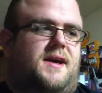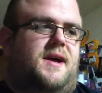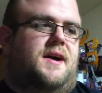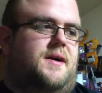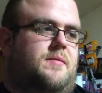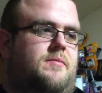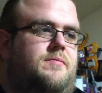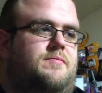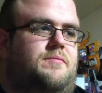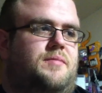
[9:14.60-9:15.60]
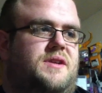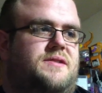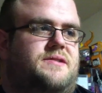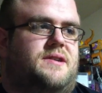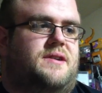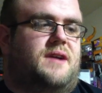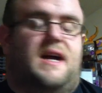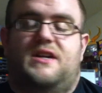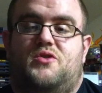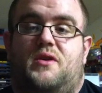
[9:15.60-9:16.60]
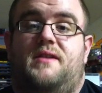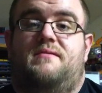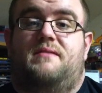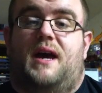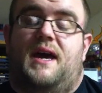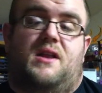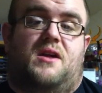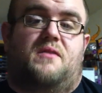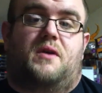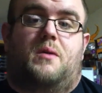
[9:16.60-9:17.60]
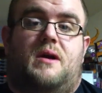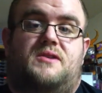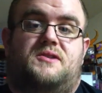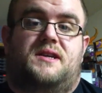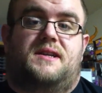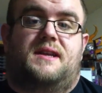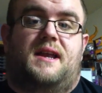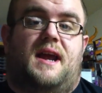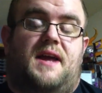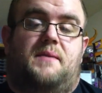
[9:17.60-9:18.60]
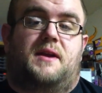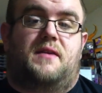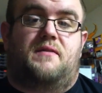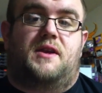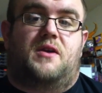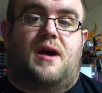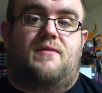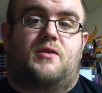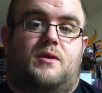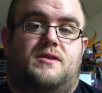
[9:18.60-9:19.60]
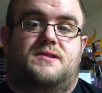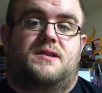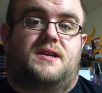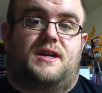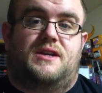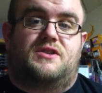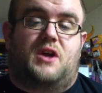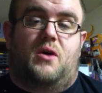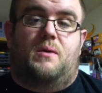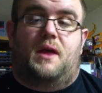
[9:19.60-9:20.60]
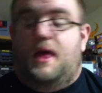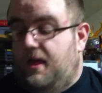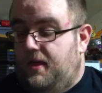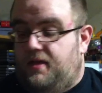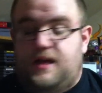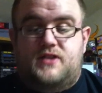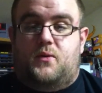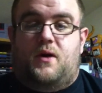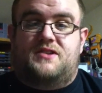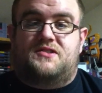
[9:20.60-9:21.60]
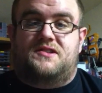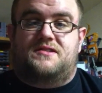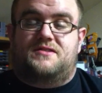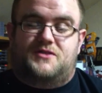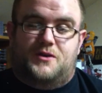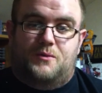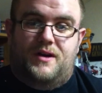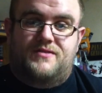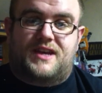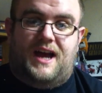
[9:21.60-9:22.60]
But I enjoyed it. I had a lot of fun watching it, and I had to make a video afterwards. So, thanks for watching. Doomwaves